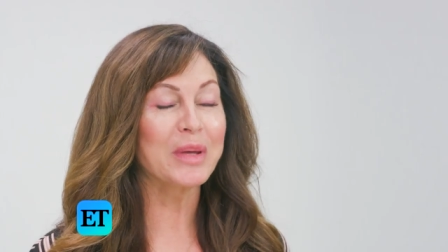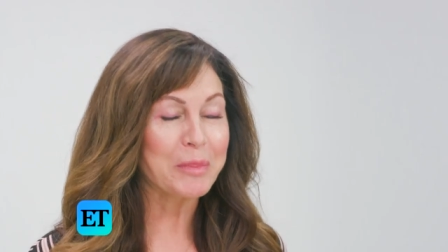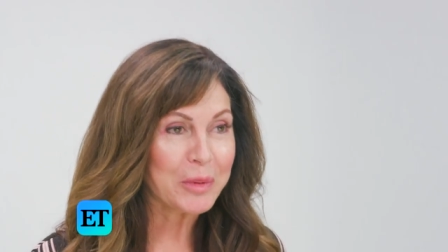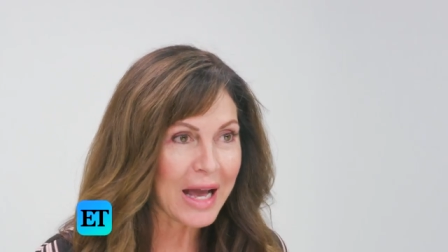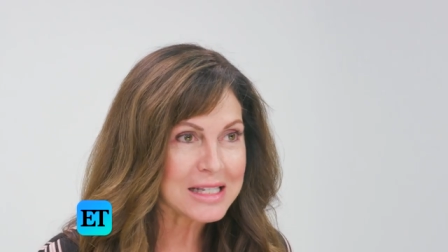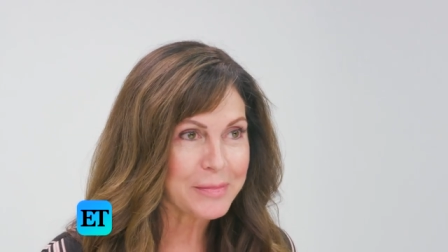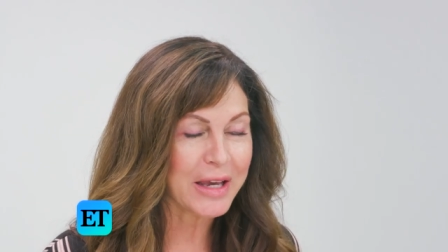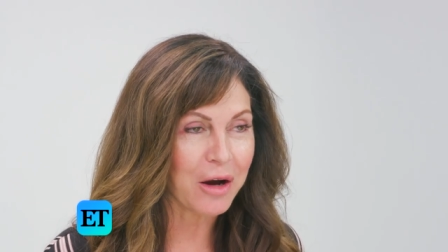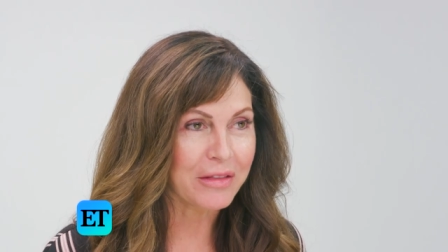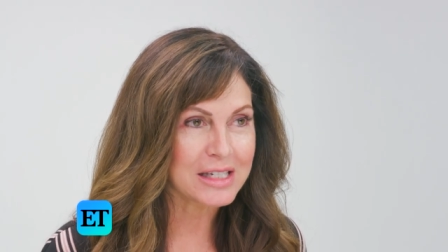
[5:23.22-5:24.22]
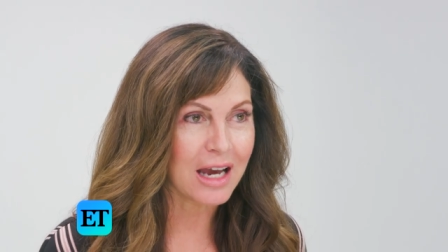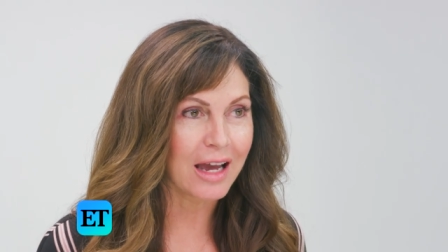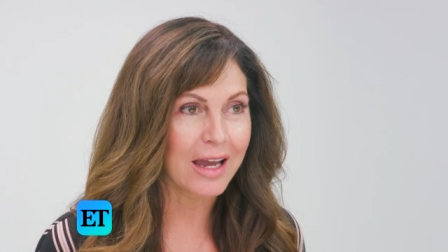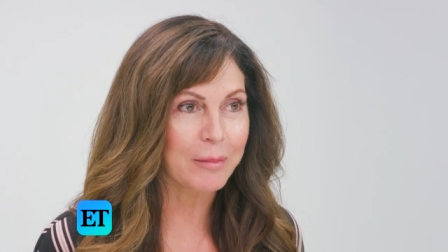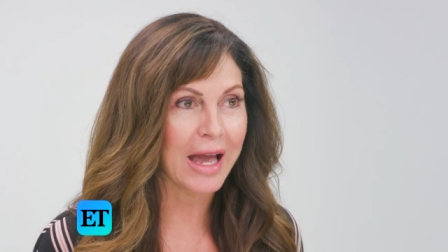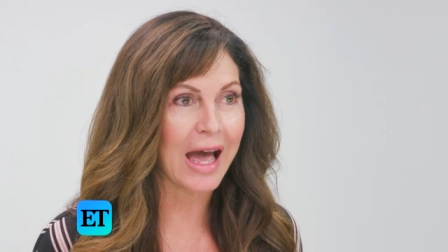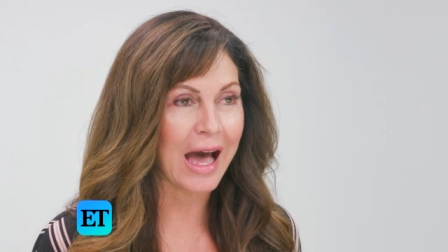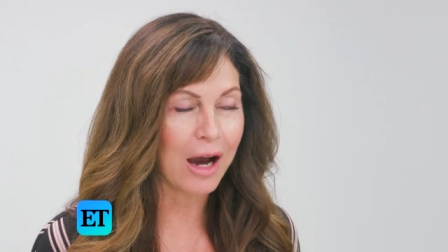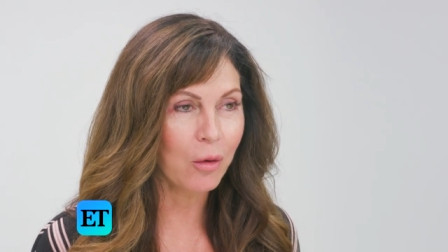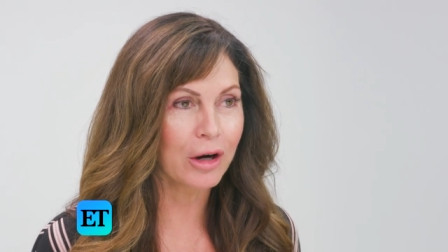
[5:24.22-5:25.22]
People ask me all the time,
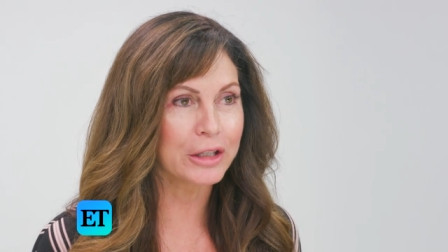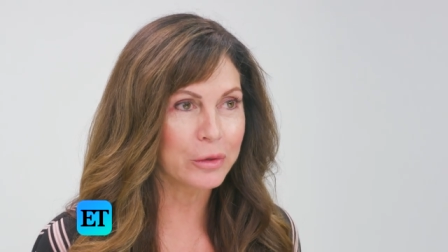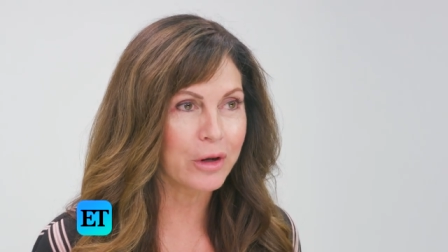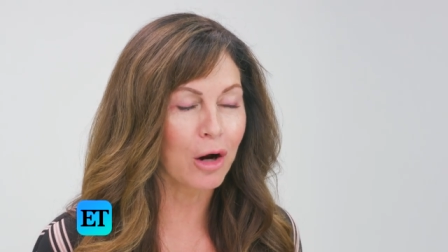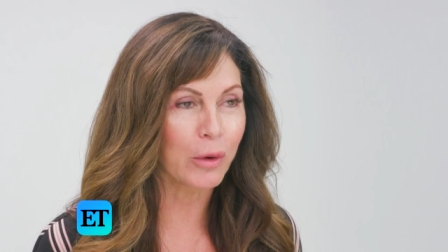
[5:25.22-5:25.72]
how are you not